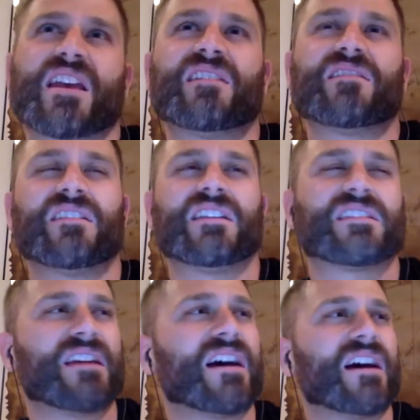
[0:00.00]
into
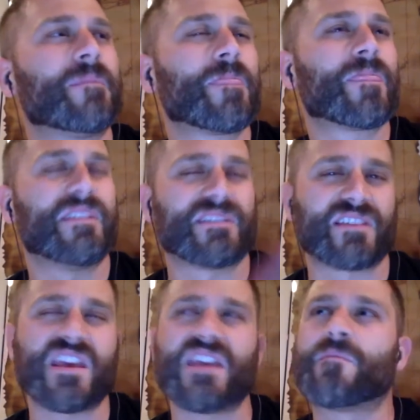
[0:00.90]
this uh this
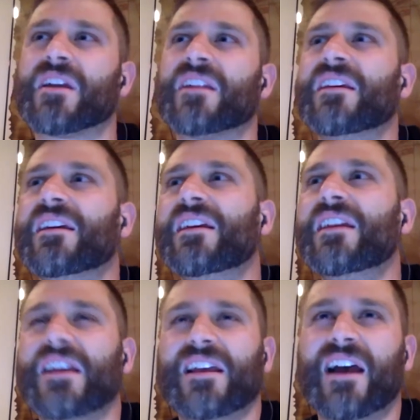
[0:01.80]
keep and
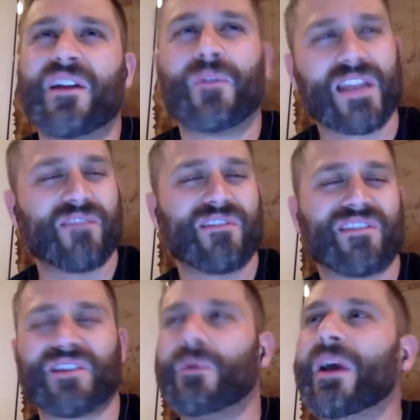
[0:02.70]
it, I don't want to give
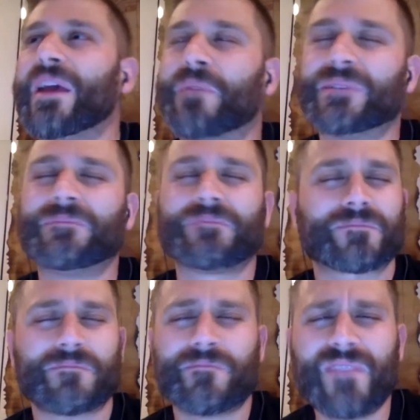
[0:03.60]
anything away but
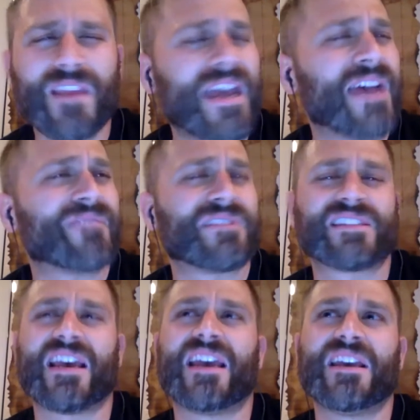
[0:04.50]
I have to
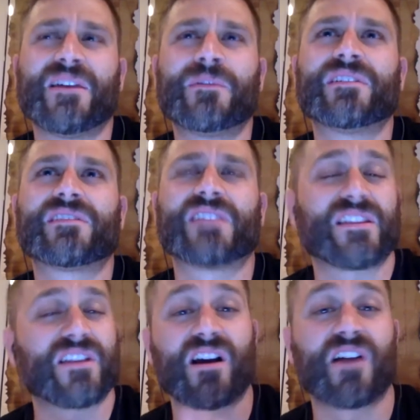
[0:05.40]
say it was
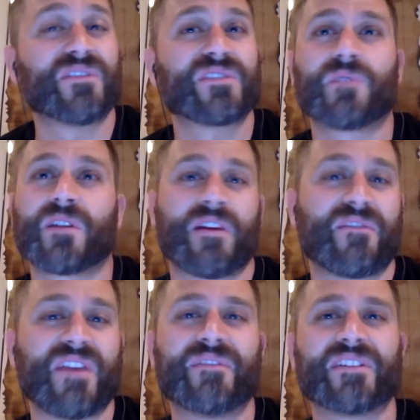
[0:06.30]
like the cover is one of my
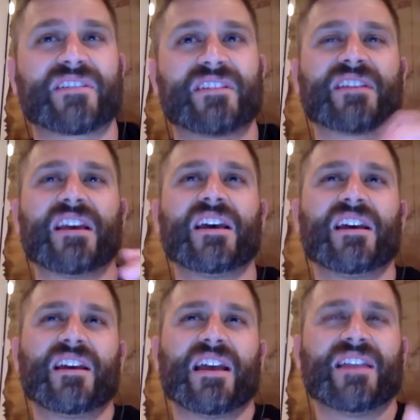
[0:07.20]
favorites because
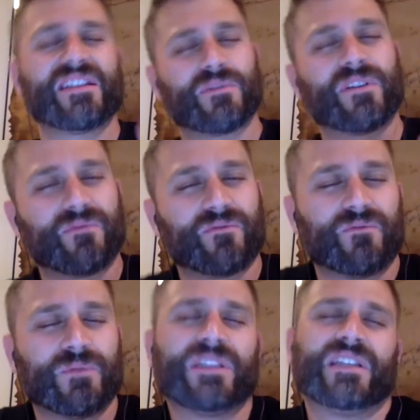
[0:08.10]
and that's what
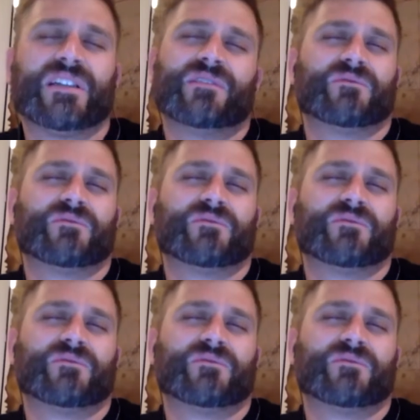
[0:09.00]
really